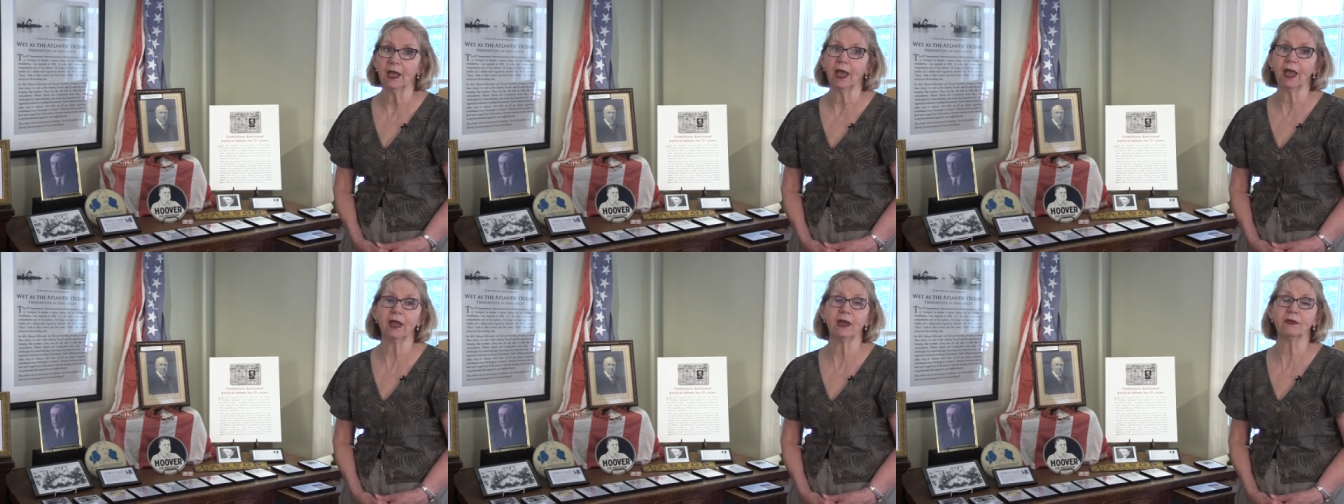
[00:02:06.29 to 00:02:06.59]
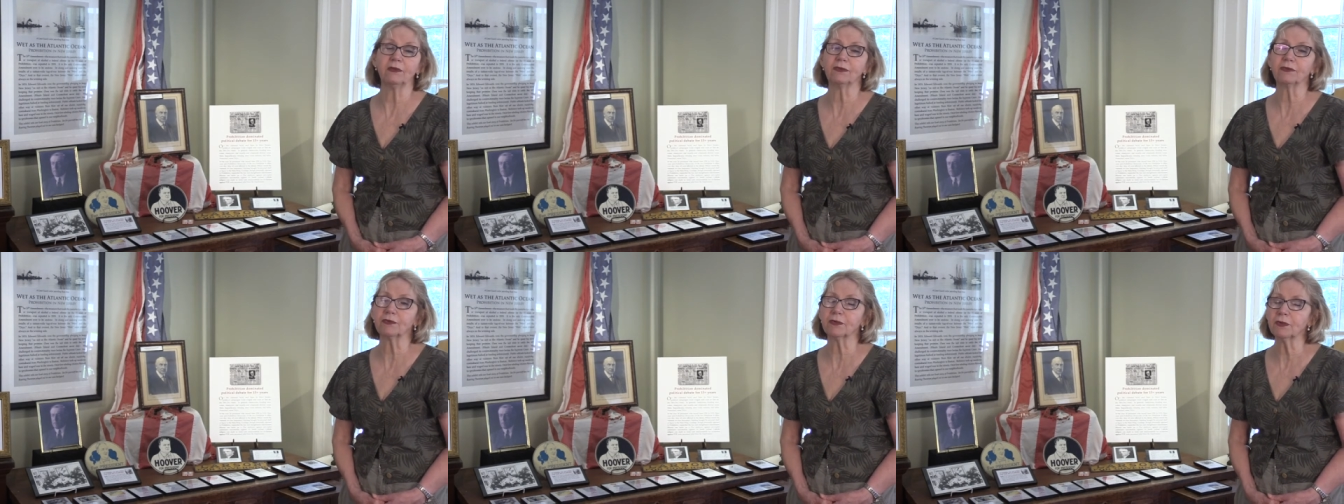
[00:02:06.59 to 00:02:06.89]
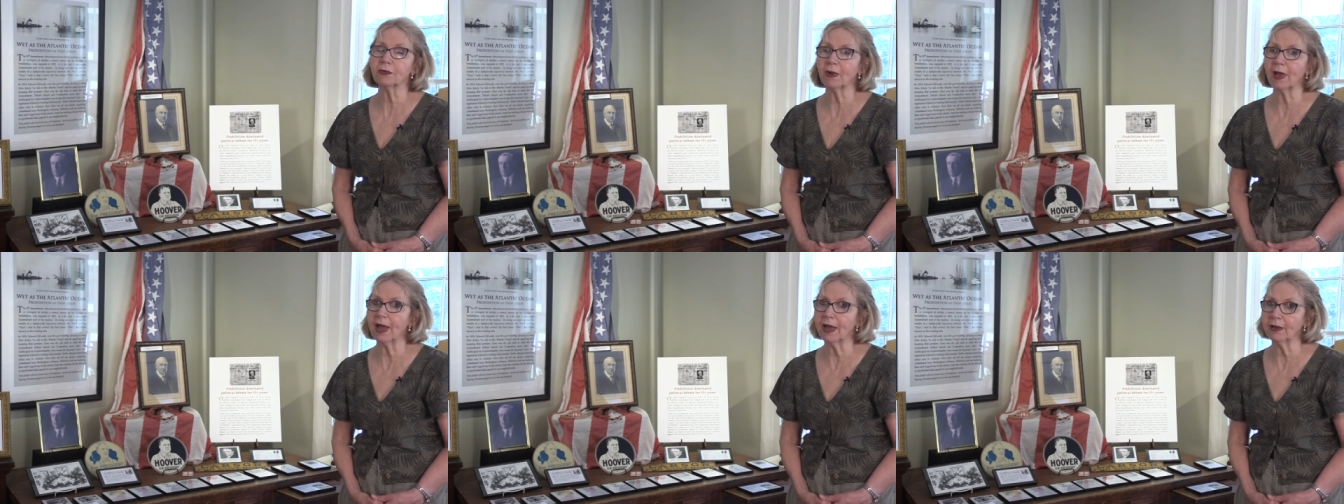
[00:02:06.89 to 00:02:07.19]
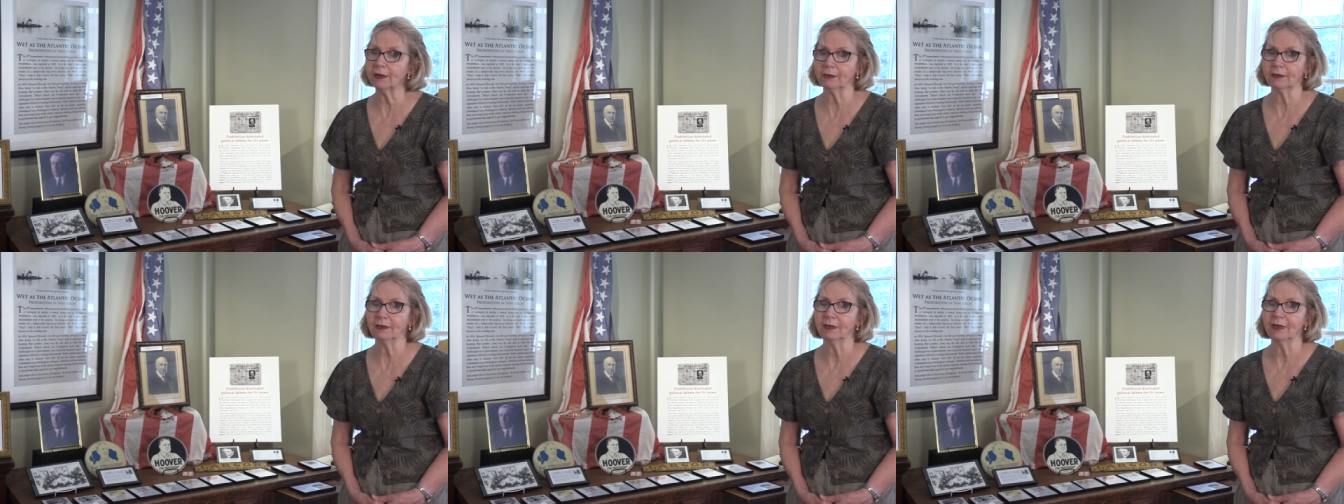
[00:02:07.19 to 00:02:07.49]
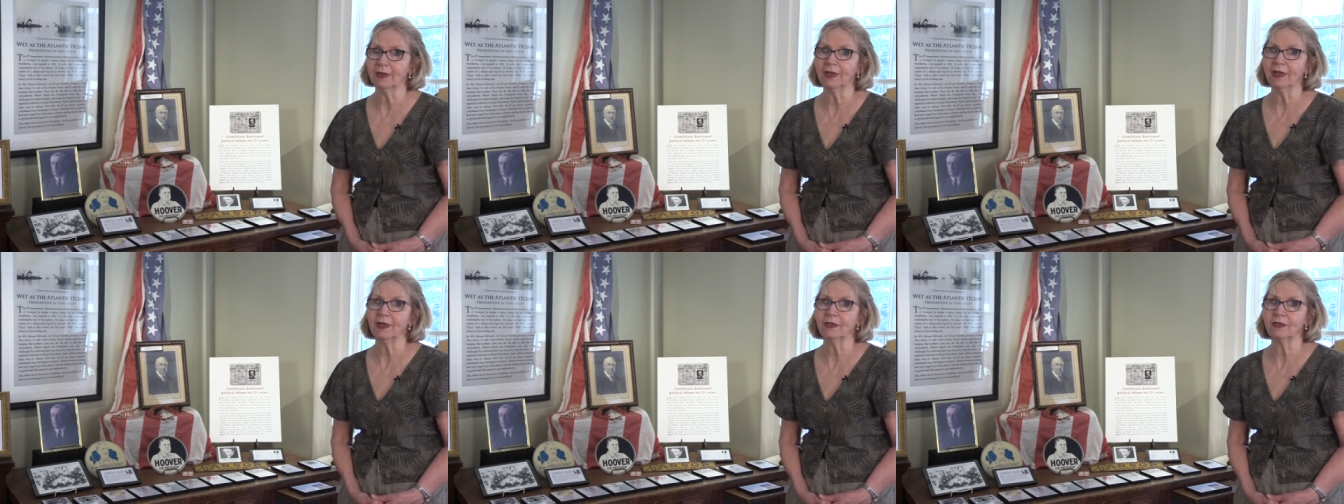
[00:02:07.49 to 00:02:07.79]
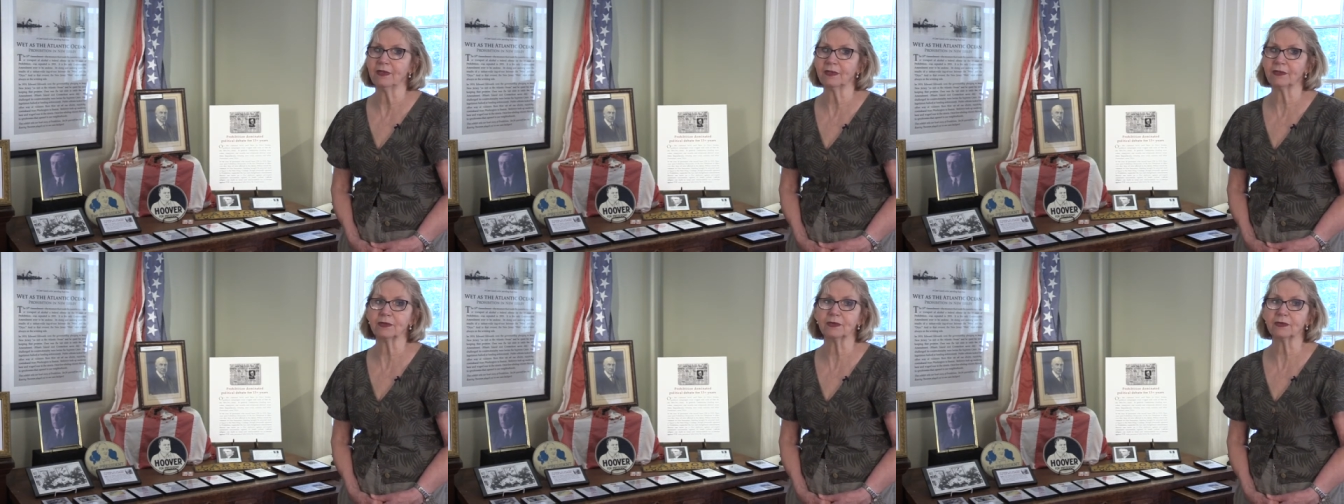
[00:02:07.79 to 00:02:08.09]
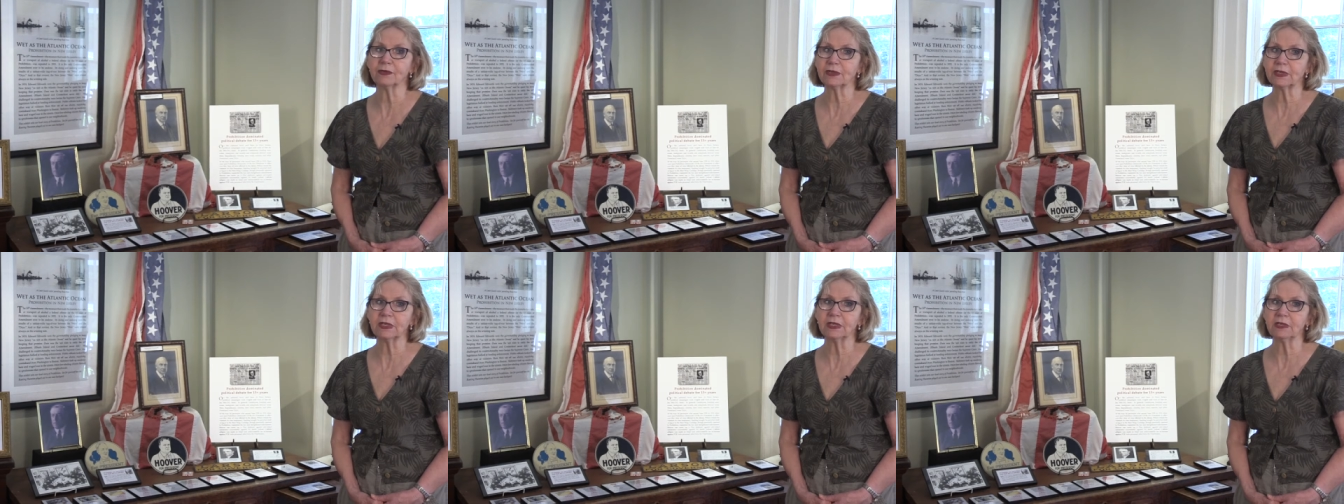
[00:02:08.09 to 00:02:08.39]
and throughout the
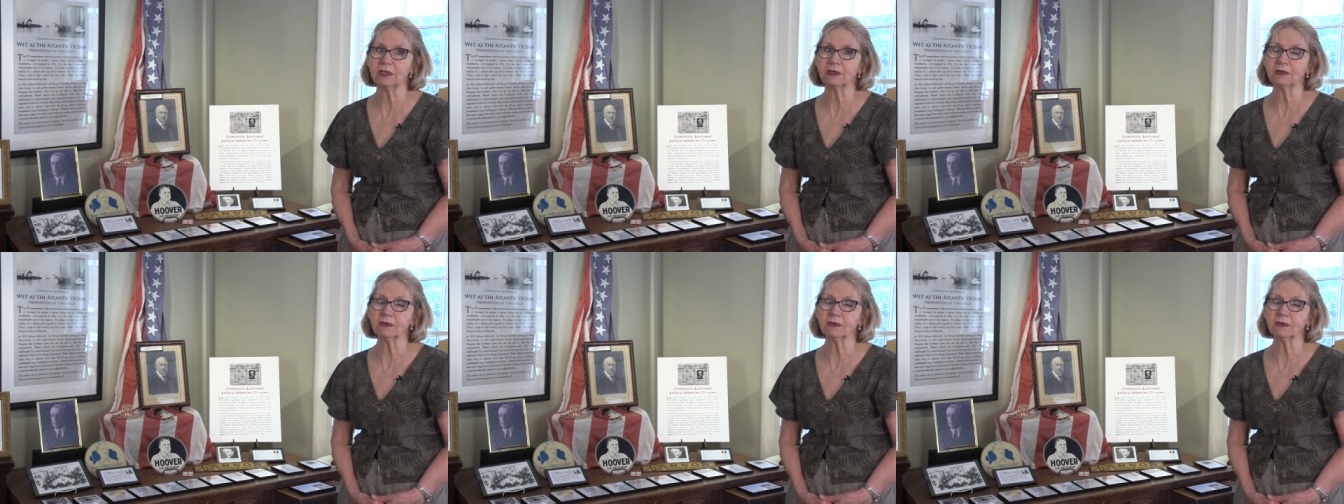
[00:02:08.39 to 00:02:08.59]
13